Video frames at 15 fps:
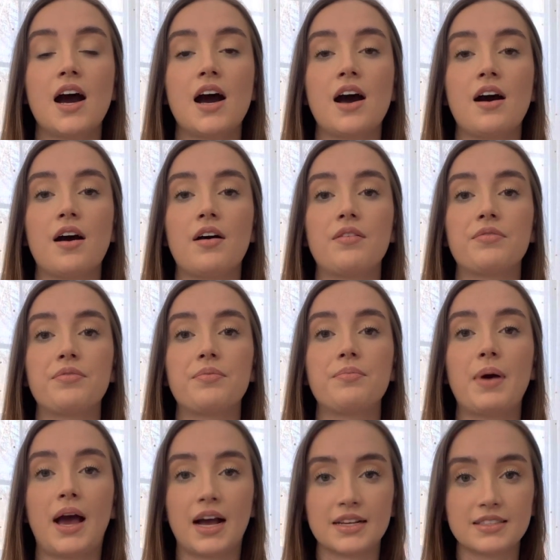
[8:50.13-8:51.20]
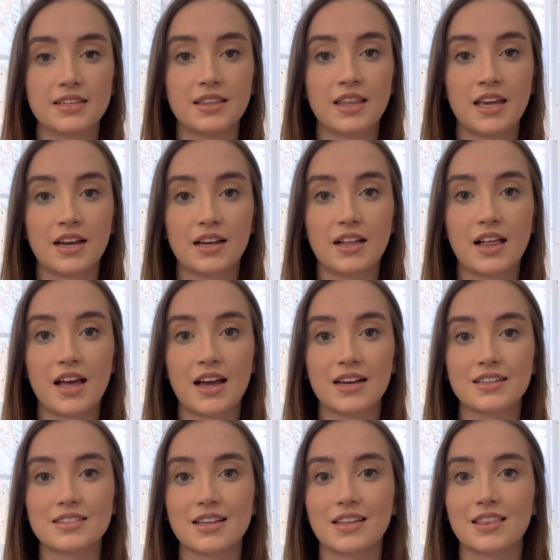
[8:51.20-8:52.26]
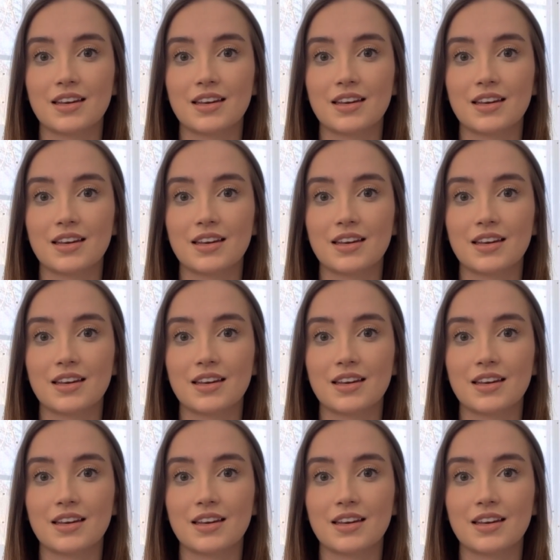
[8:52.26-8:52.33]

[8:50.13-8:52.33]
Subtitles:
of passing the NCLEX like